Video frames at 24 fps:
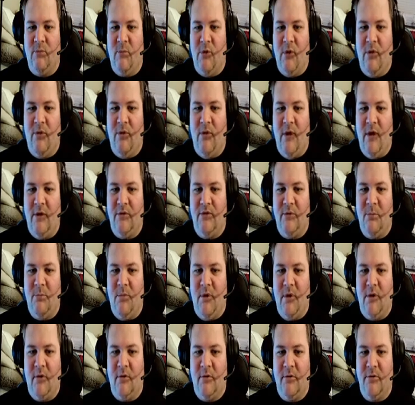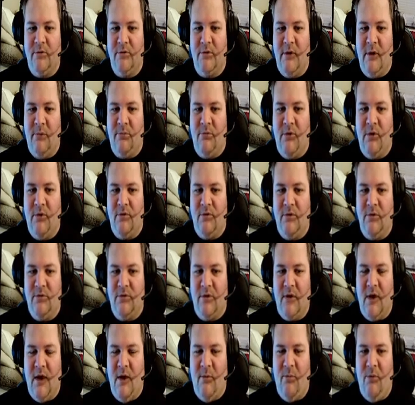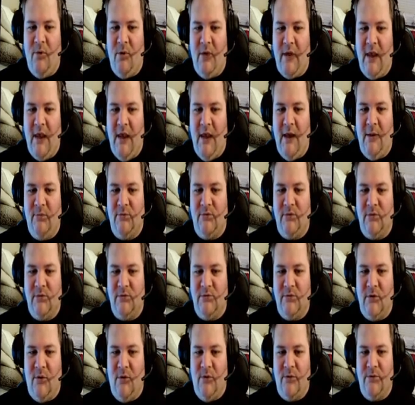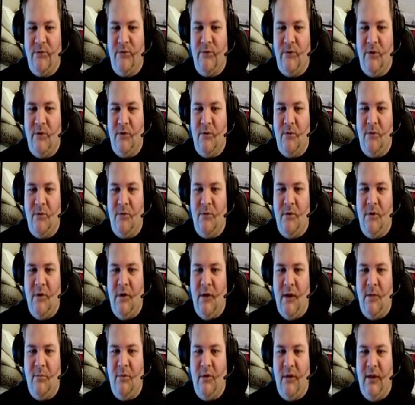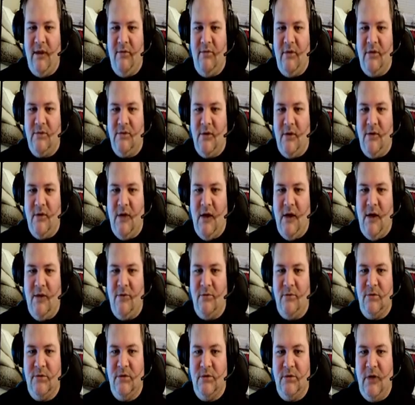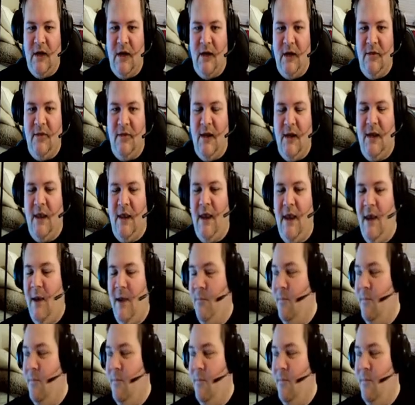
more thugs and burglars up there. There's a couple of camps. There's also, I believe it's on the other side of that camp